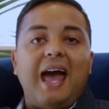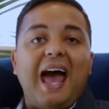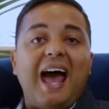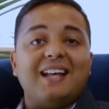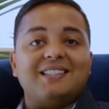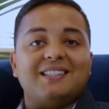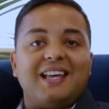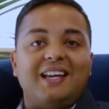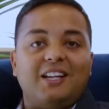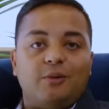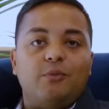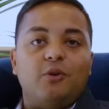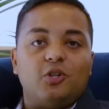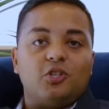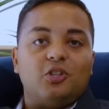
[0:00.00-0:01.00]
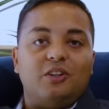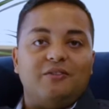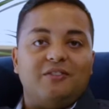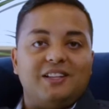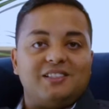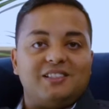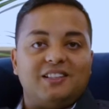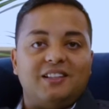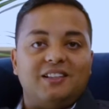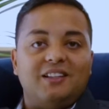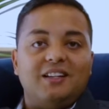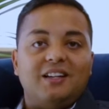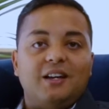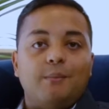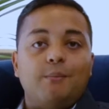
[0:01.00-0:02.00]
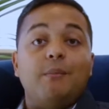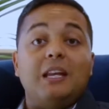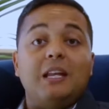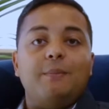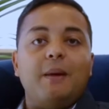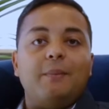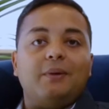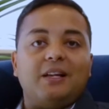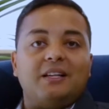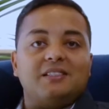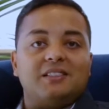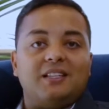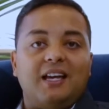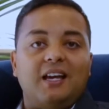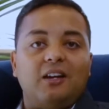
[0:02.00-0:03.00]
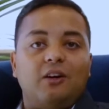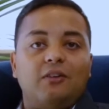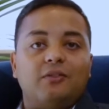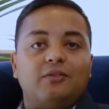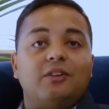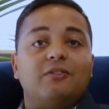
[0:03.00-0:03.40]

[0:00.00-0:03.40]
As a commercial investor, many people are scared of